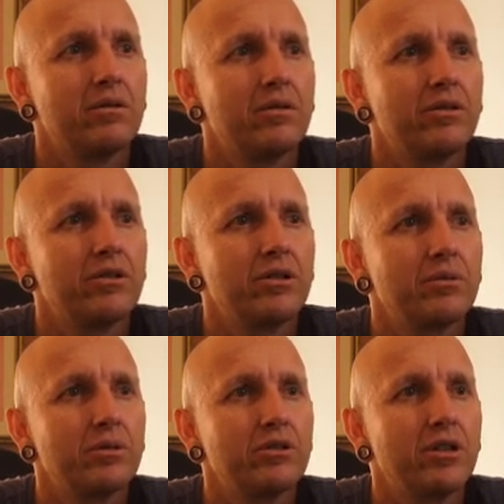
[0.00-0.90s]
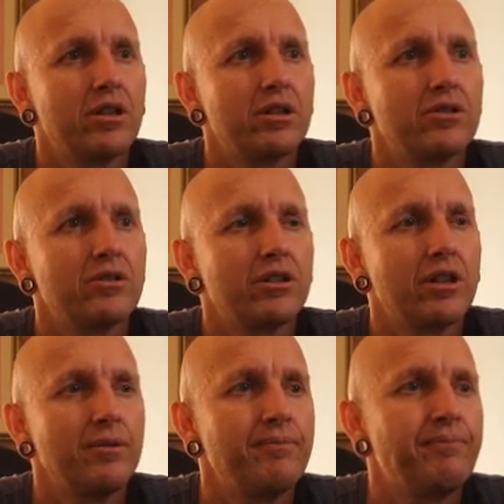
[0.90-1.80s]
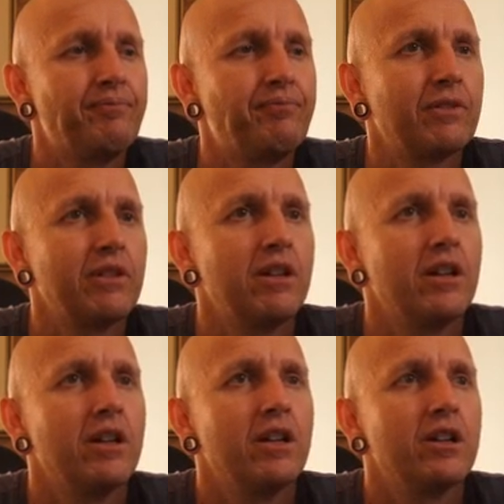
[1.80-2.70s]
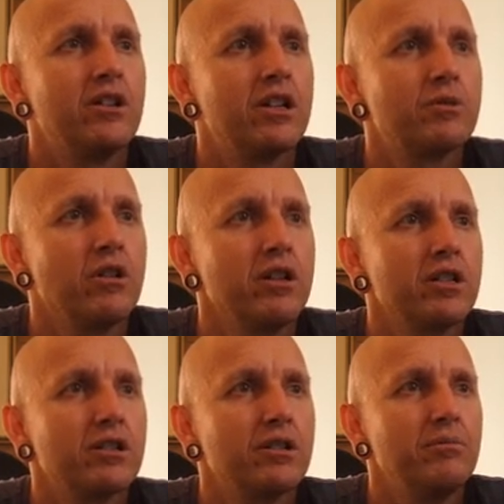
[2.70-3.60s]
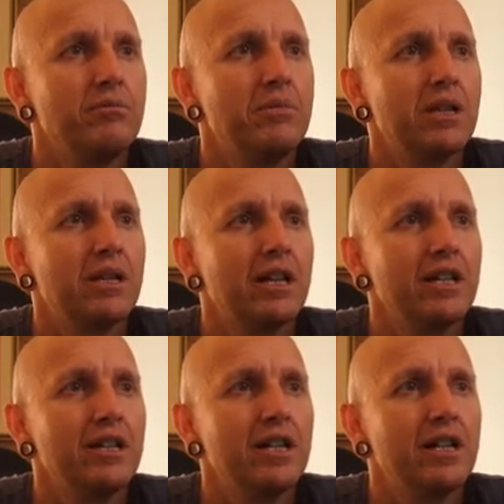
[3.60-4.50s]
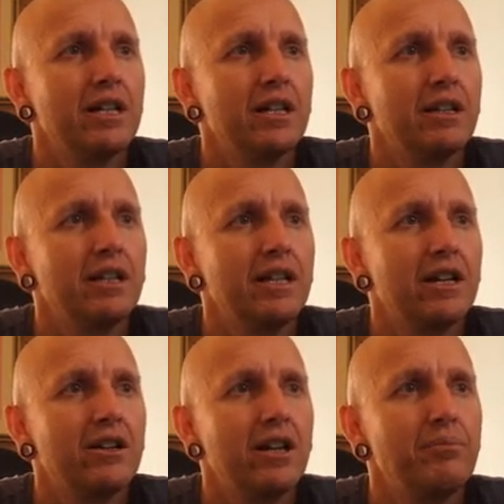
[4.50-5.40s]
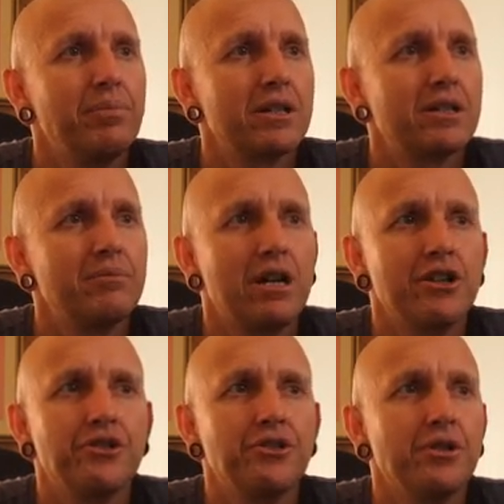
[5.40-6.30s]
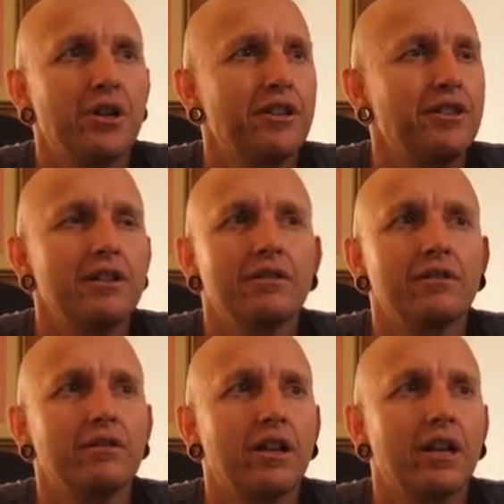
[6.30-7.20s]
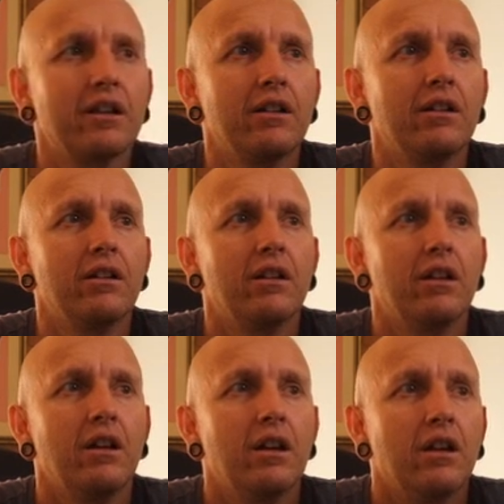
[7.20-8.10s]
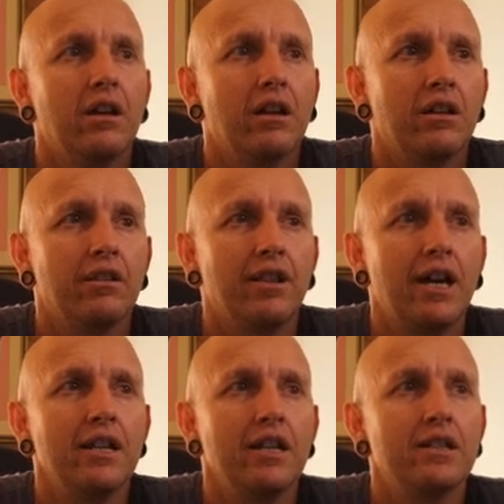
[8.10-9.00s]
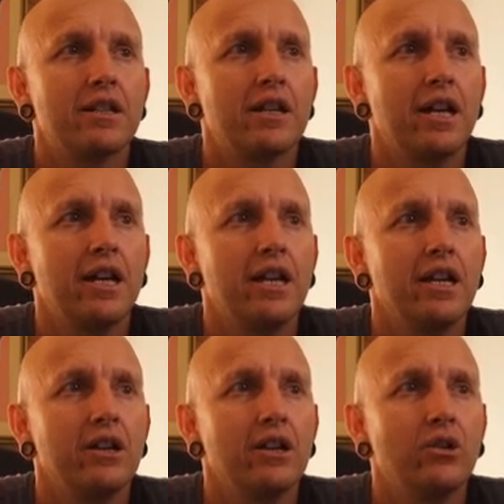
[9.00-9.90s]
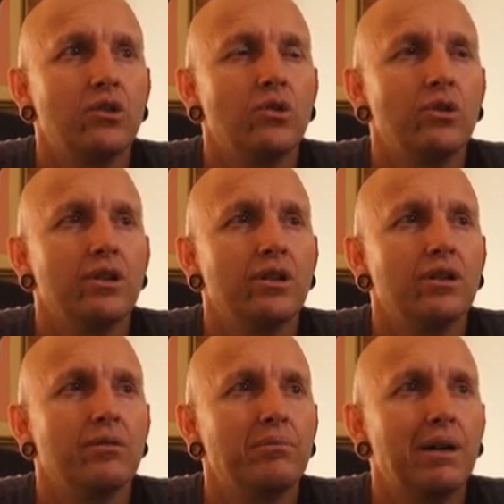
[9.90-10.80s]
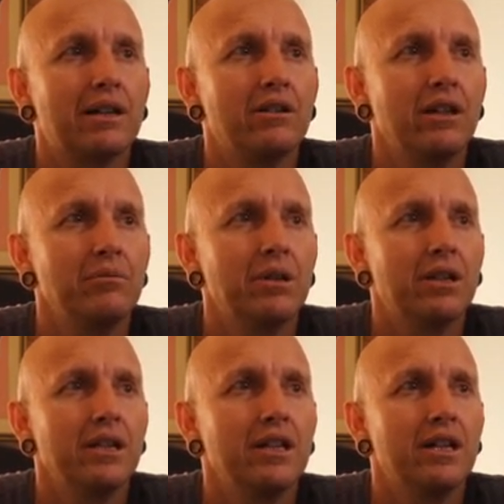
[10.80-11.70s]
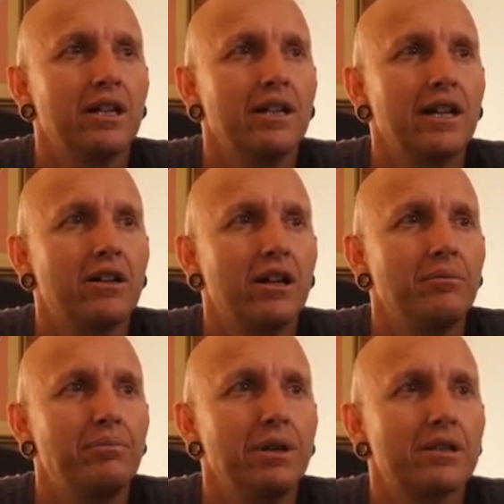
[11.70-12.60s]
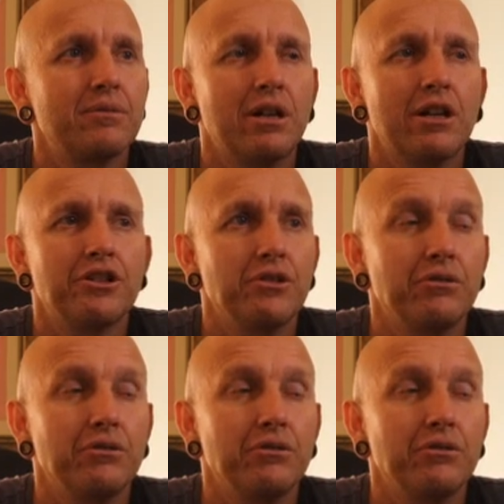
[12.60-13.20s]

No charge. Okay. Knights, Warriors. Miller, Young, Gagai, Best, Marju. I think, like, that is a good backline. Miller, Young, Gagai, Best, Marju.